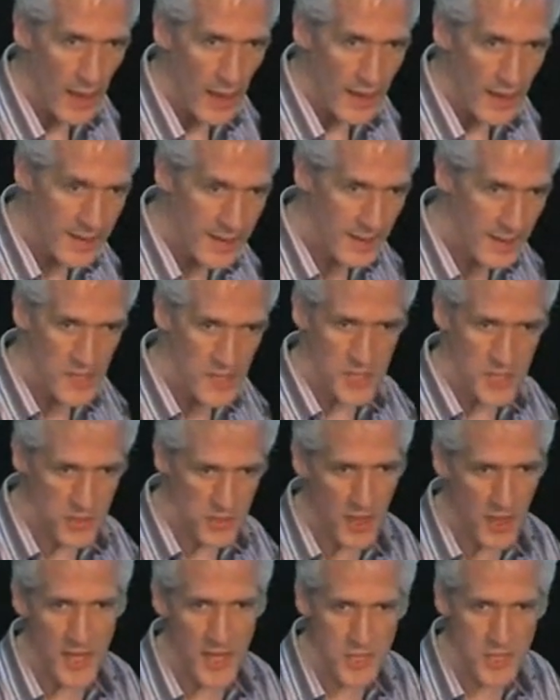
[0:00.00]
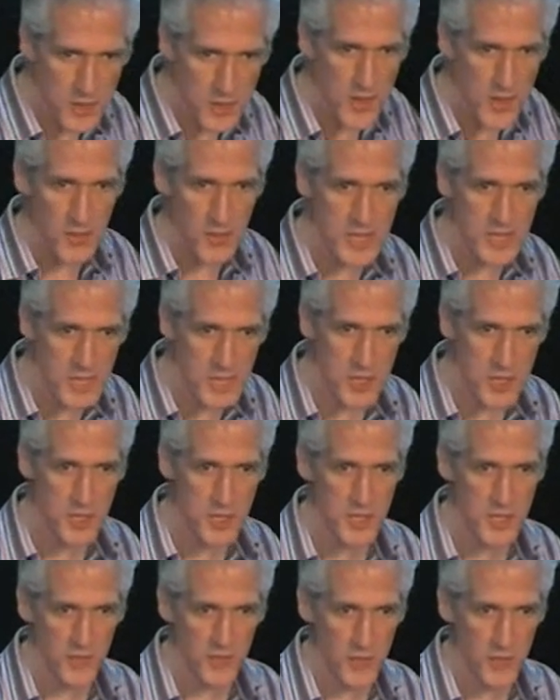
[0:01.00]
And the thing is, you guys, you are the researchers
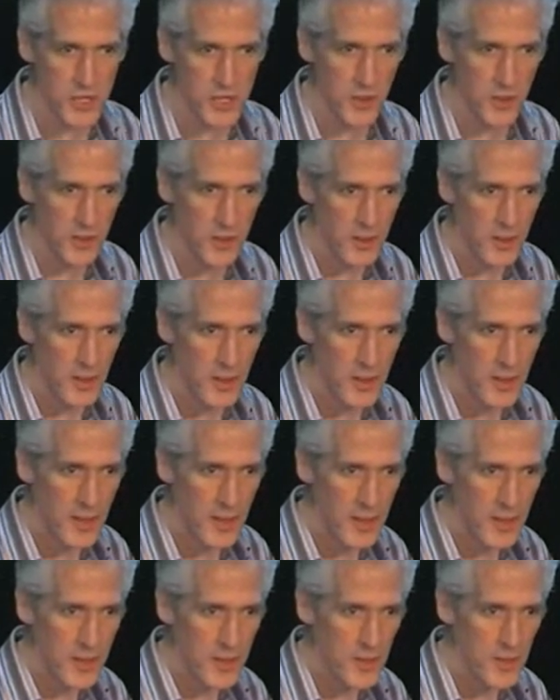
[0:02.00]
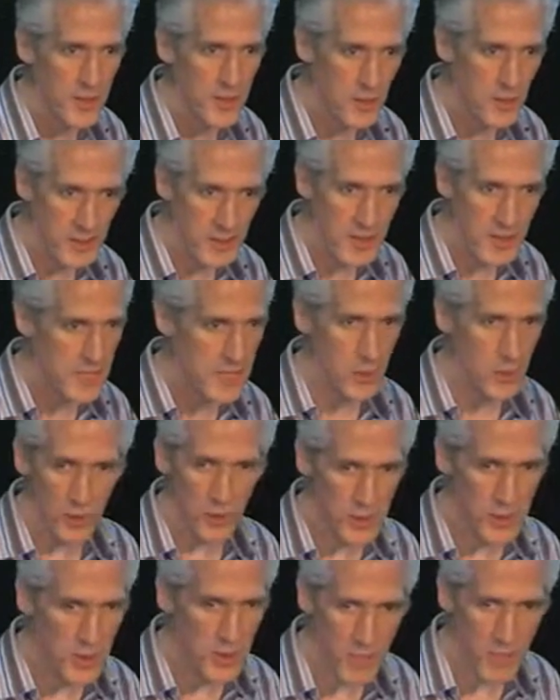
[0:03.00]
of the future. You know, the only thing that's
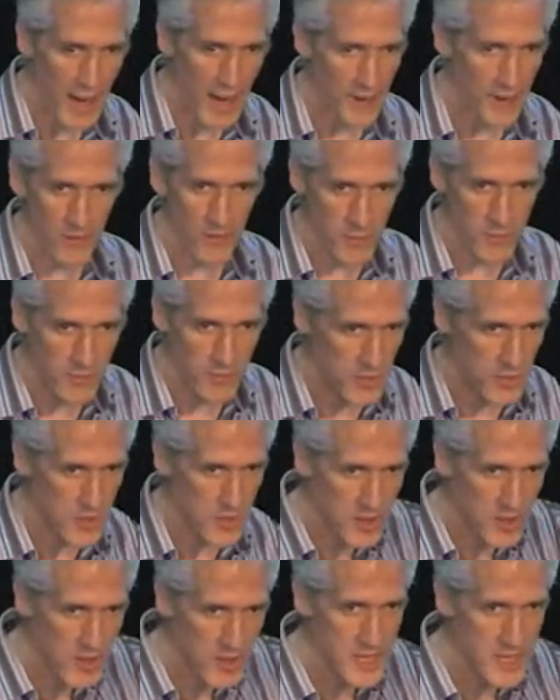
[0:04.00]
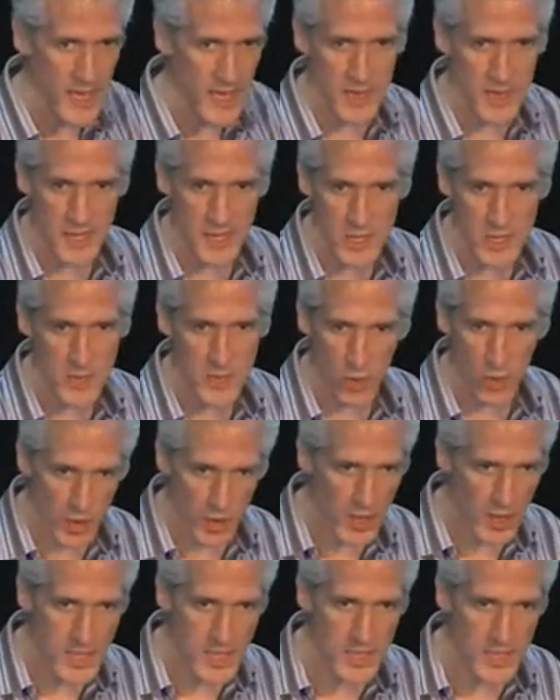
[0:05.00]
holding you back from doing things like this, from
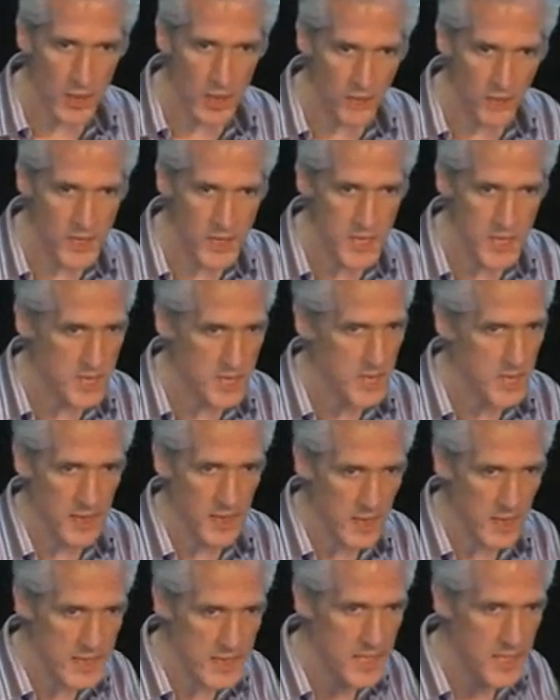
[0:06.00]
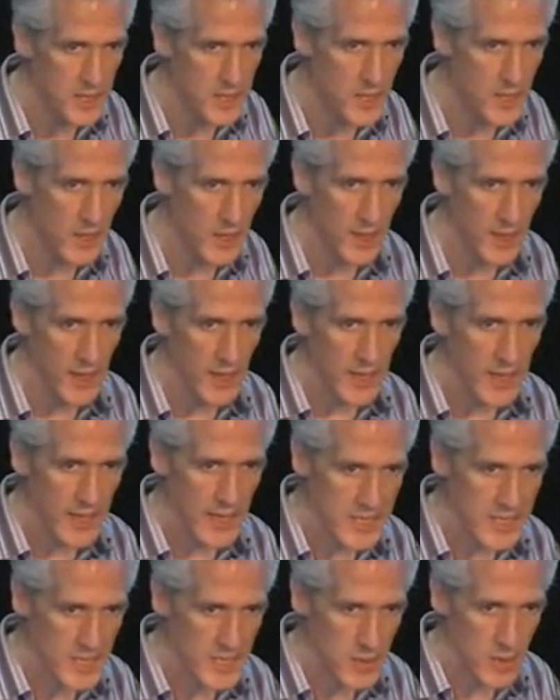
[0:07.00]
organizing conferences and etc.,
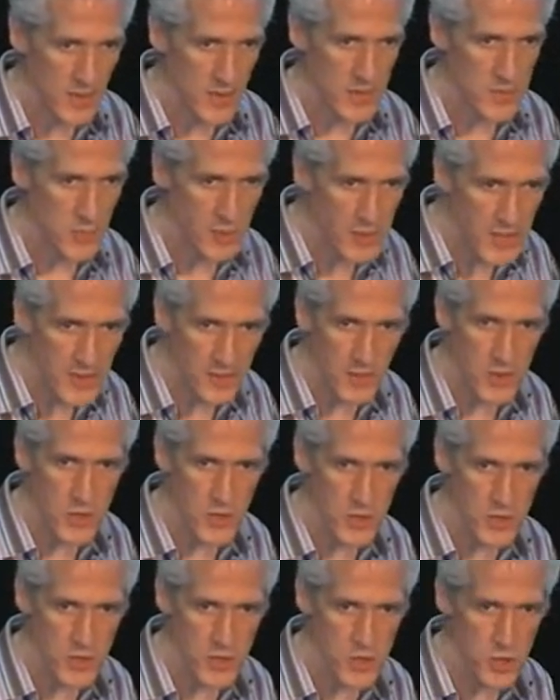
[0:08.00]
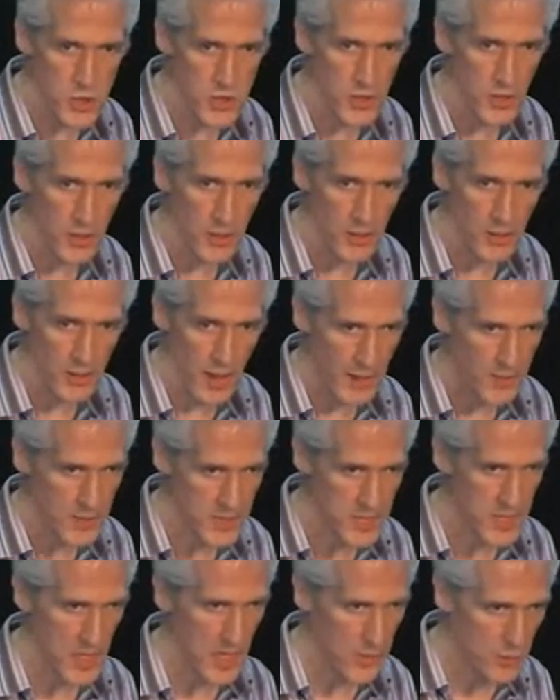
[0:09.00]
is that you have this belief that you're too junior, I would
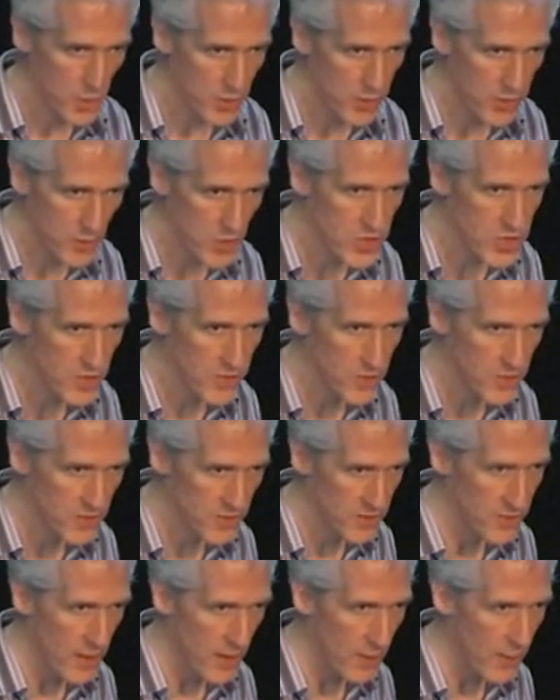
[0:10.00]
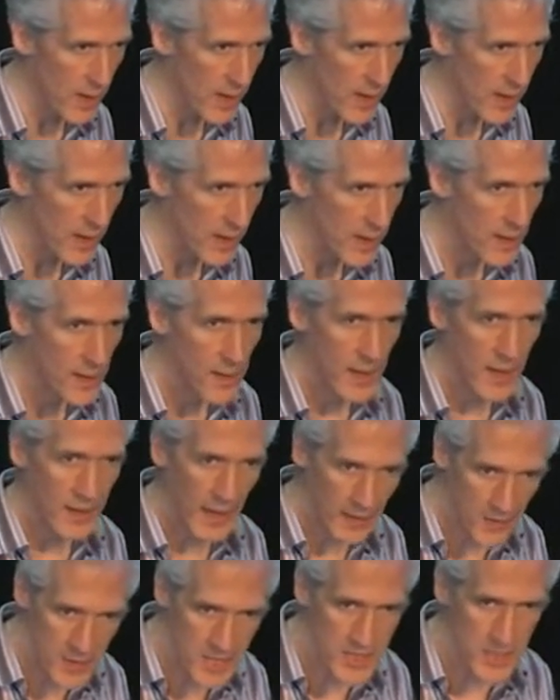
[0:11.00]
say. Probably most of you feel that way. And
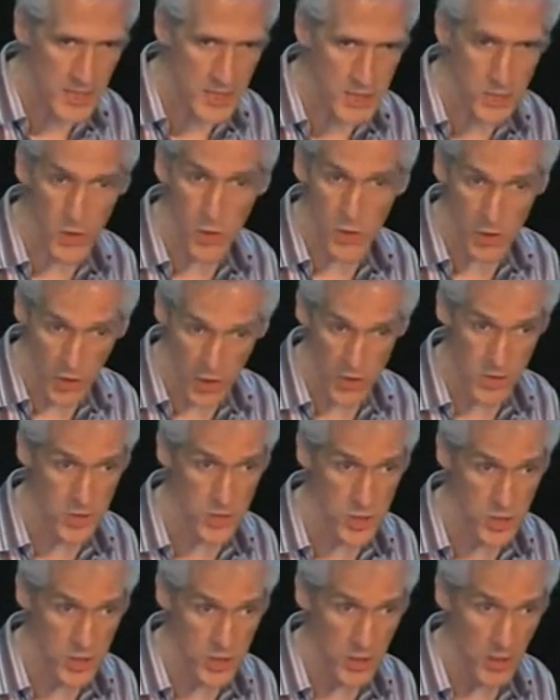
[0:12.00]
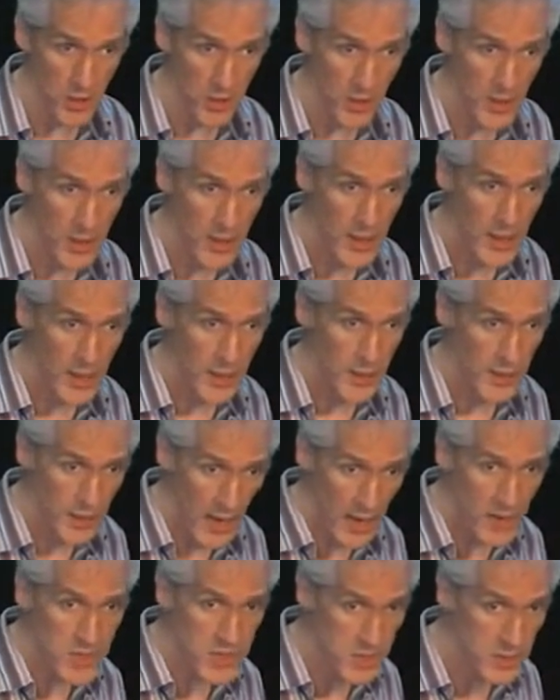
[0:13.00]
I would say to you, you're not too junior you know,
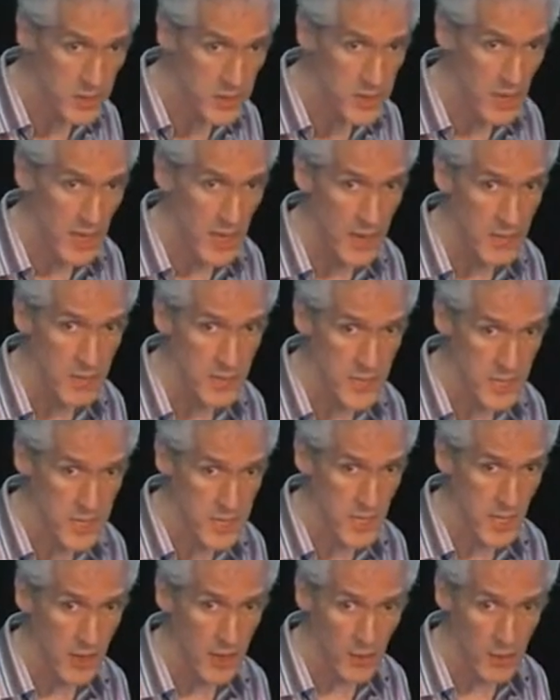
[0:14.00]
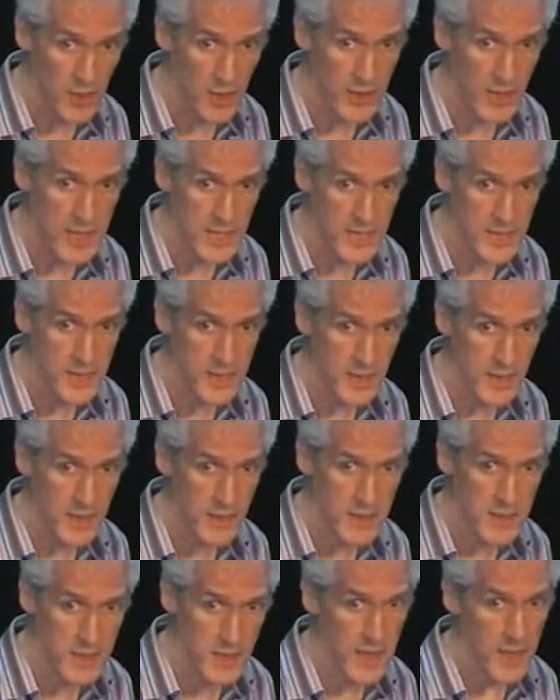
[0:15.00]
now is a good time to start organizing
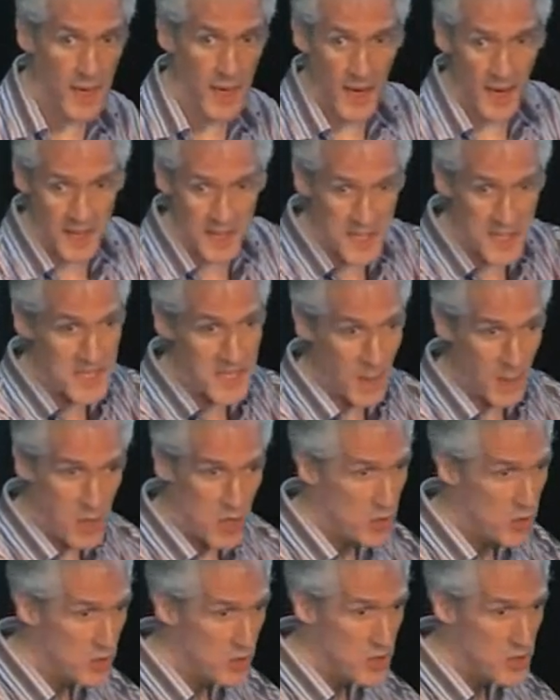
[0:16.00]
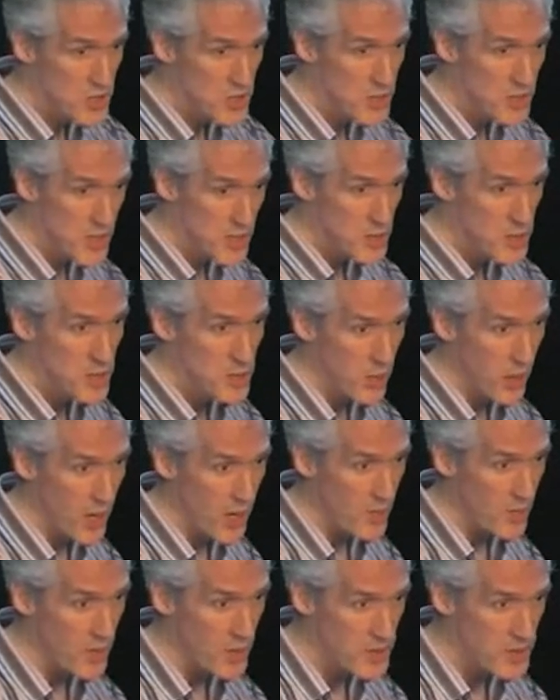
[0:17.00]
things. And this is something you can do in your
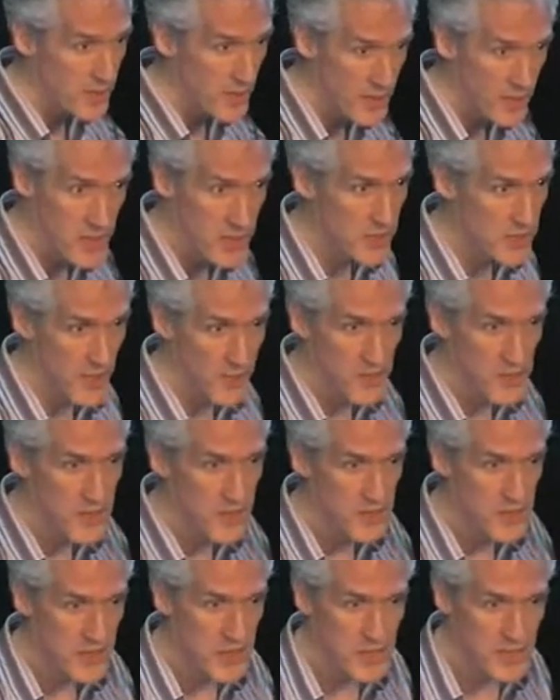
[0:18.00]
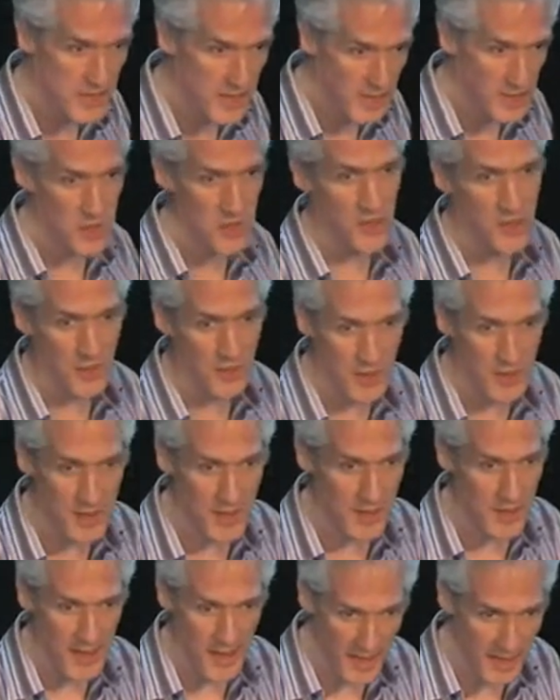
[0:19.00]
department, right? You don't have to do this internationally or
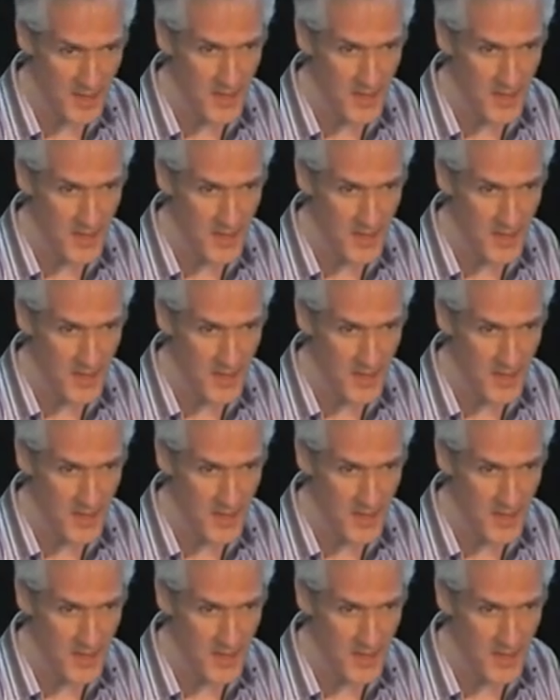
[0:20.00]
anything like that.